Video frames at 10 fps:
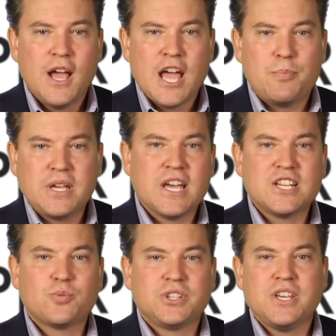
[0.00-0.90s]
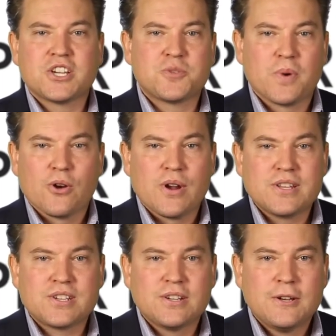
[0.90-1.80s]
It begins with the
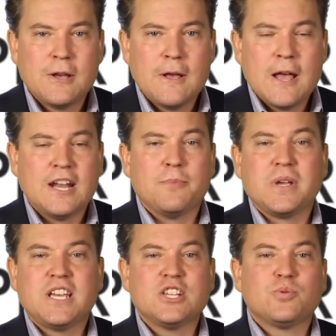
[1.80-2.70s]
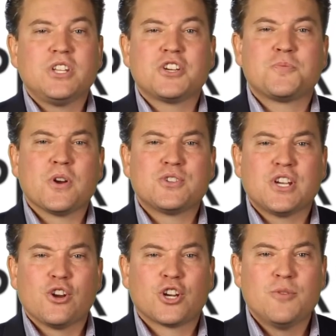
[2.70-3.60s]
experience, and it begins with the experience
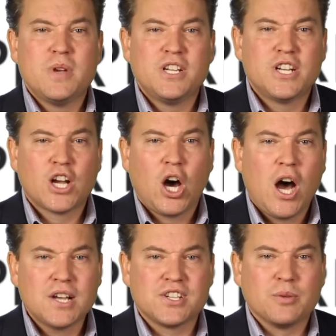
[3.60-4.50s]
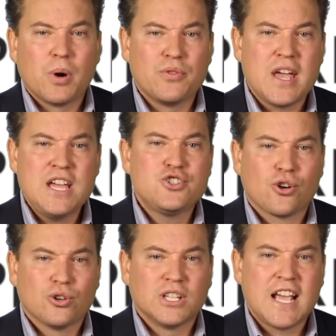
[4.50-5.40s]
that you're committed to causing both
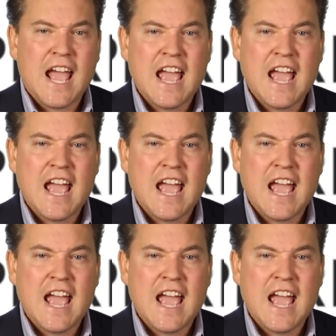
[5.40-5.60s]
internally